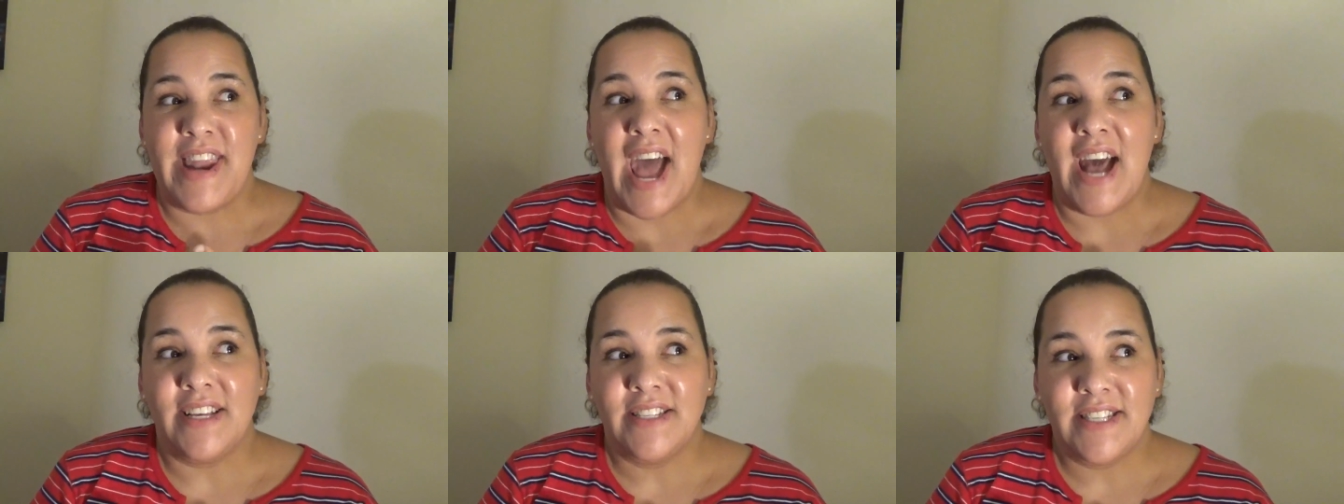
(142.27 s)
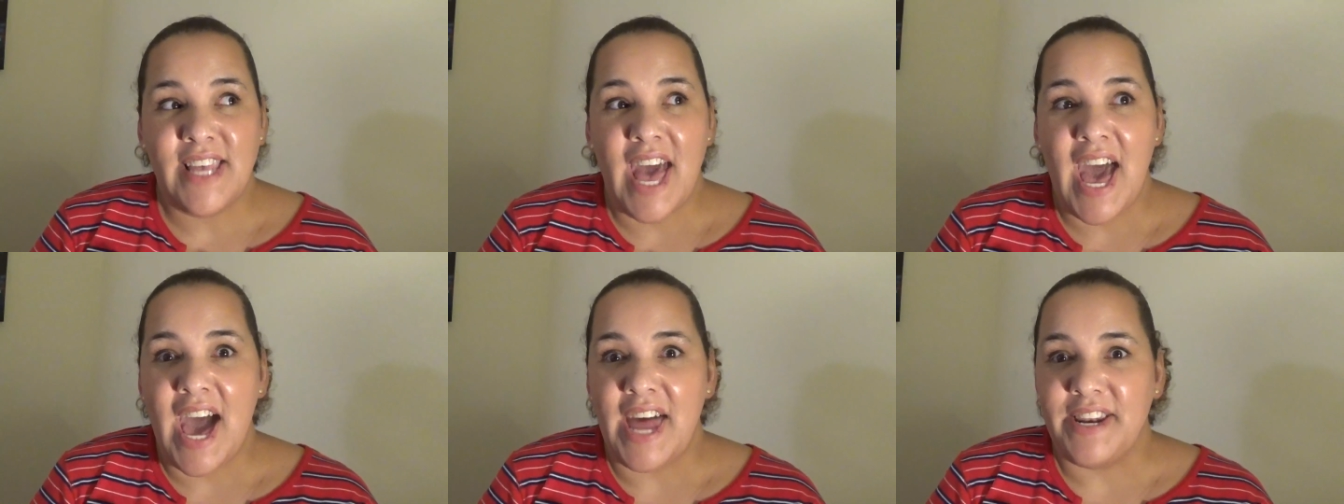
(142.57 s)

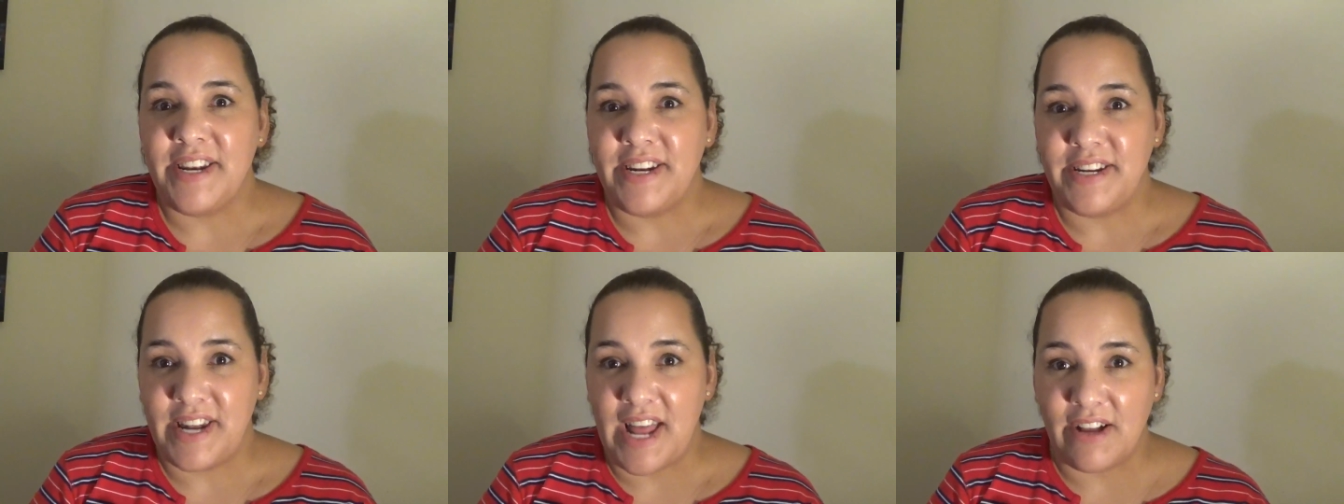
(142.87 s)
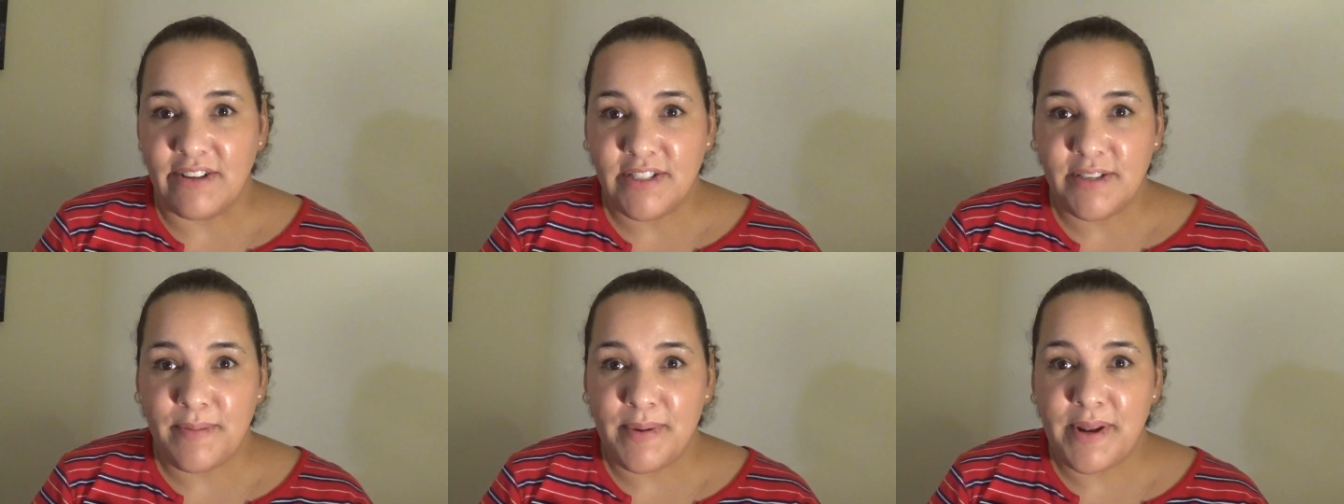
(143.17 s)
NASA had an
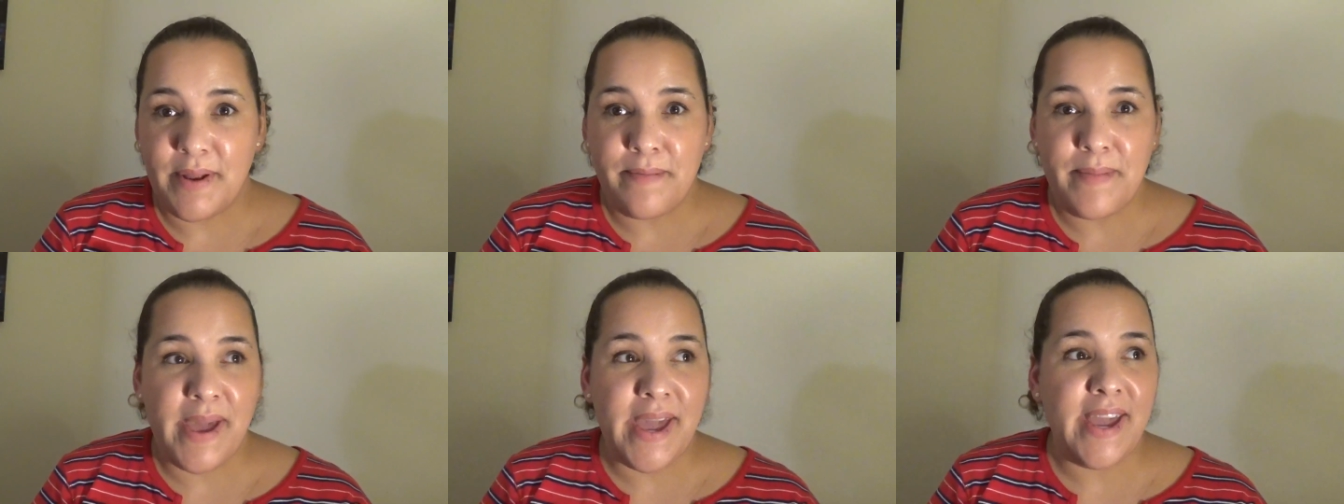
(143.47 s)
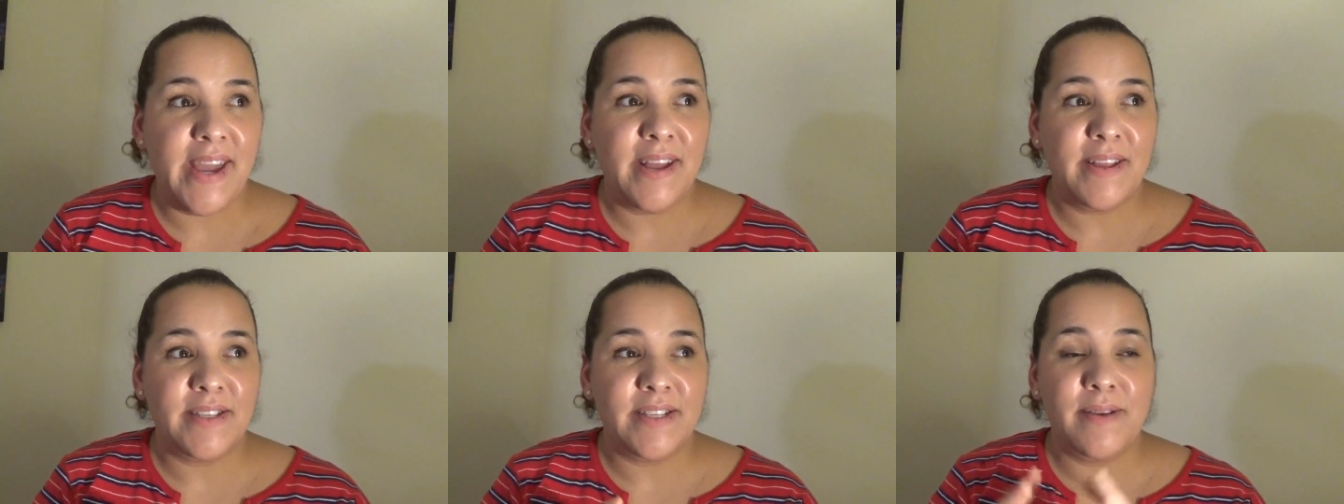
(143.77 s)
announcement to
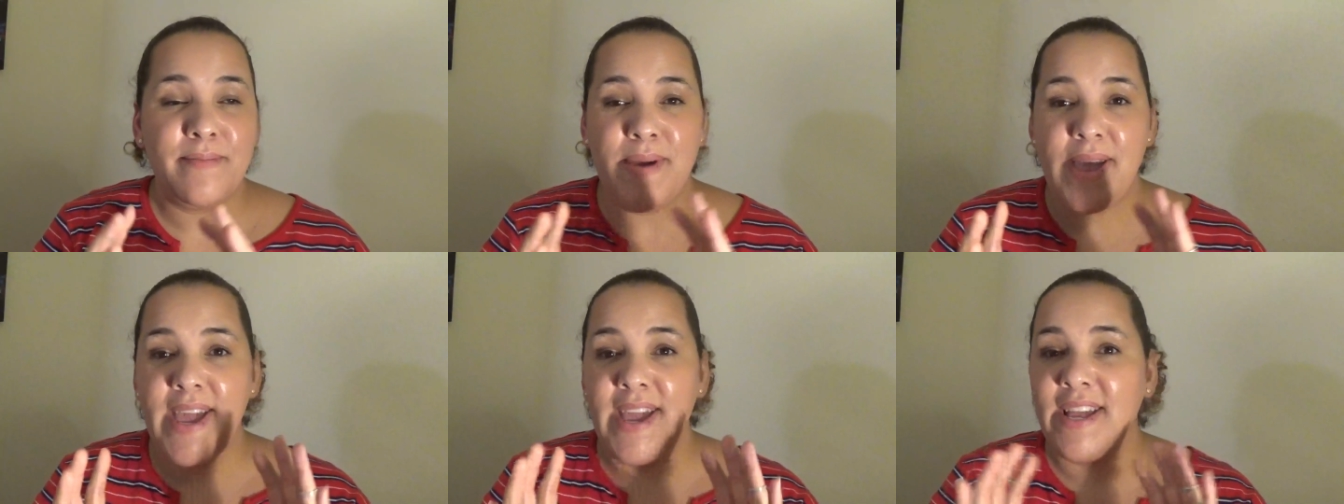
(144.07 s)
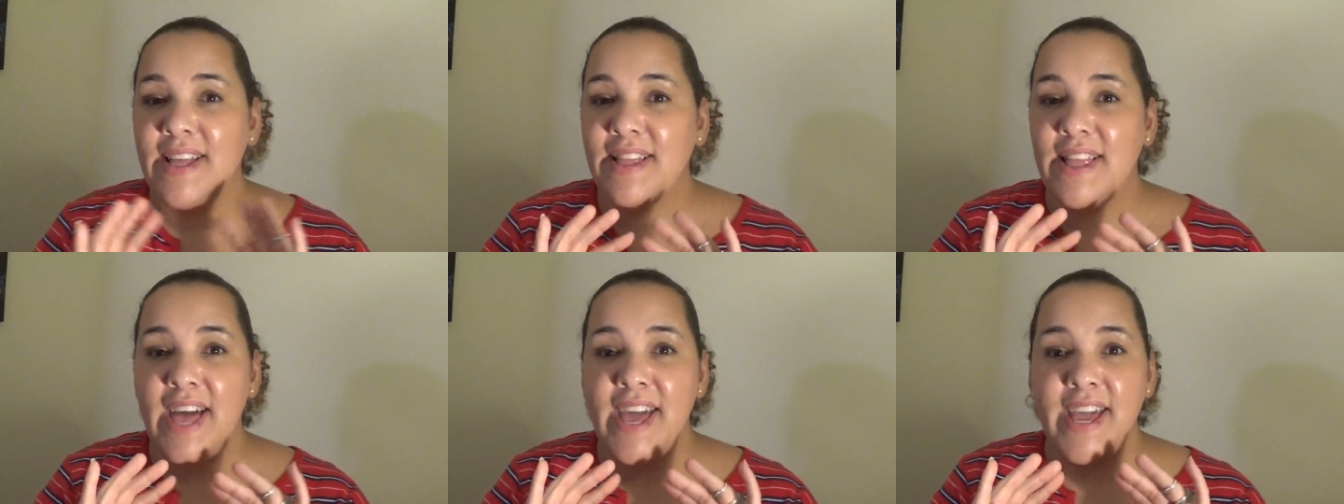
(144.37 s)
make, to
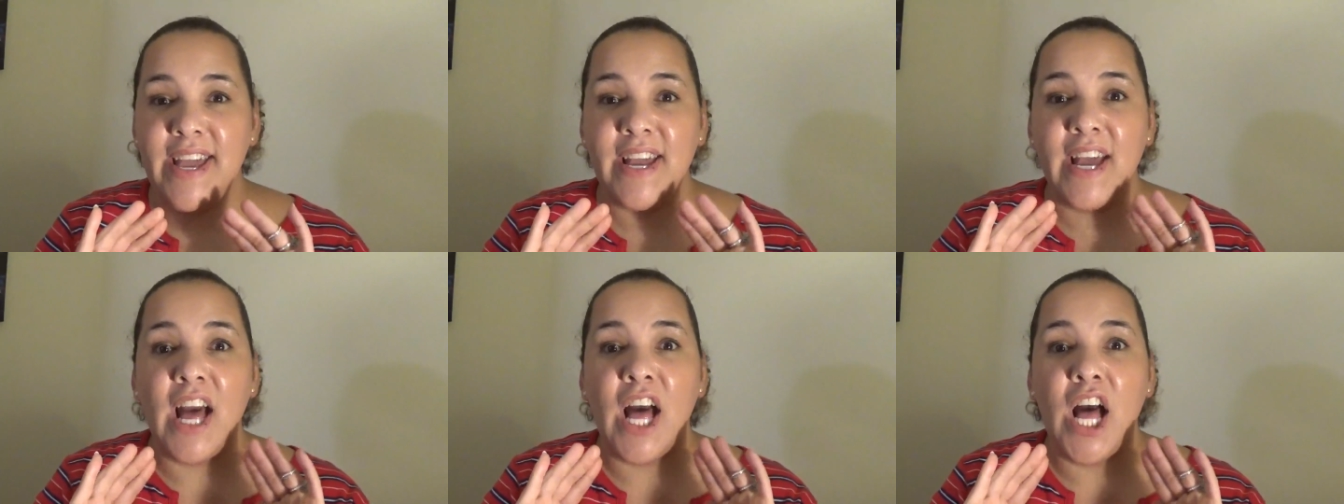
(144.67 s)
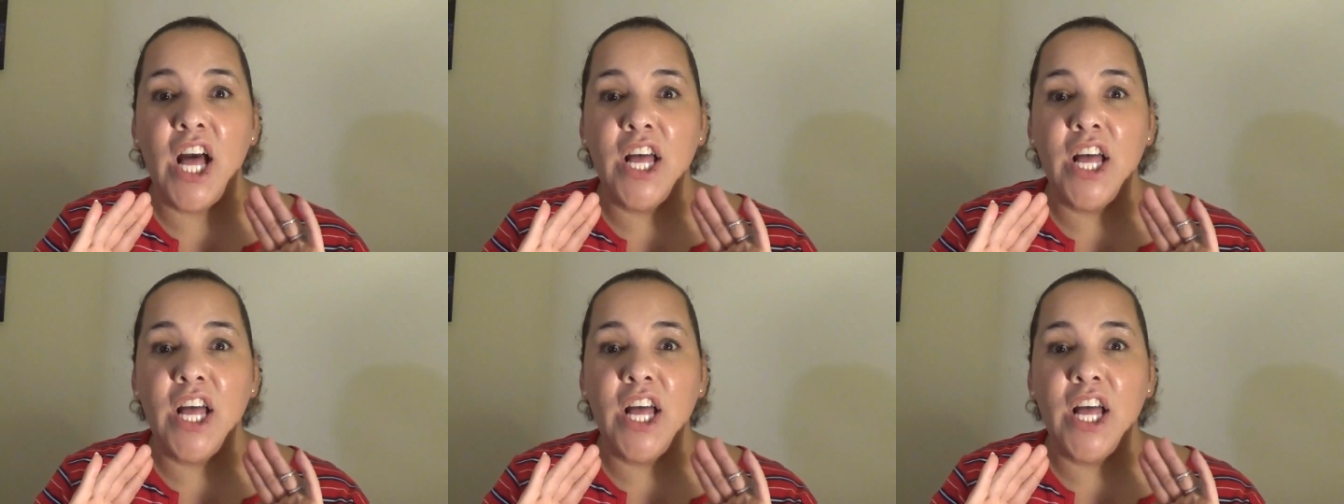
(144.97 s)
make like